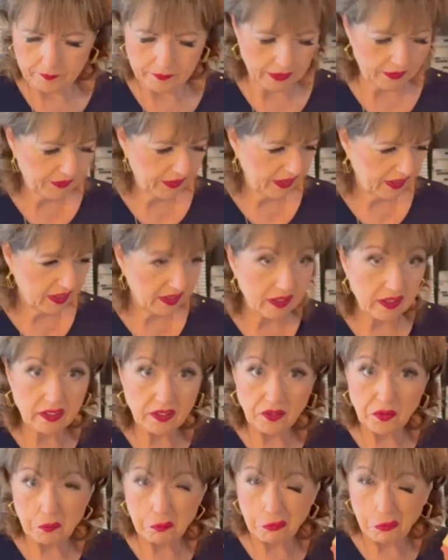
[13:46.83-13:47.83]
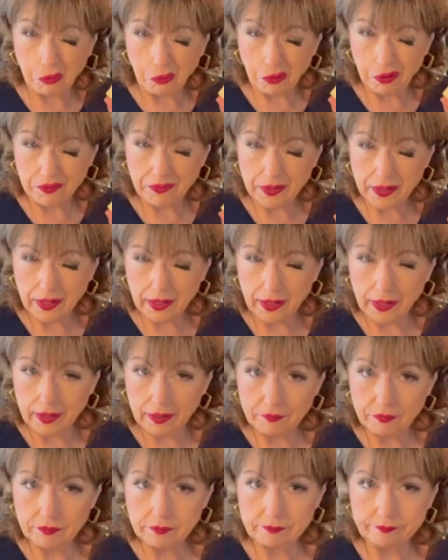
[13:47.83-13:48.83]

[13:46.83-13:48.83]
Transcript: I think I did a little more than a half.